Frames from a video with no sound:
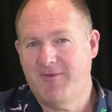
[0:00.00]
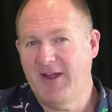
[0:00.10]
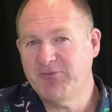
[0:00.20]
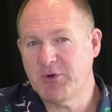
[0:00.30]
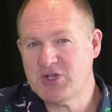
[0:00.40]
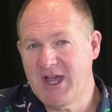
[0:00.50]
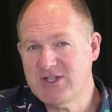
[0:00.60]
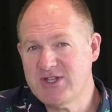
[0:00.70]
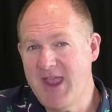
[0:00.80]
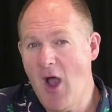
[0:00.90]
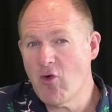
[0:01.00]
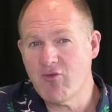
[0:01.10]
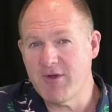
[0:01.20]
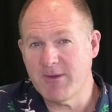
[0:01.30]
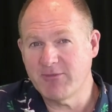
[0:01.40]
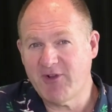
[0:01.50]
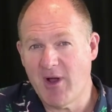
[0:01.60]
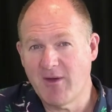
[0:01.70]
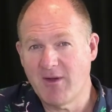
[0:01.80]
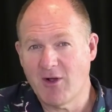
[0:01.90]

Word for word: Facebook changed the algorithm, so I,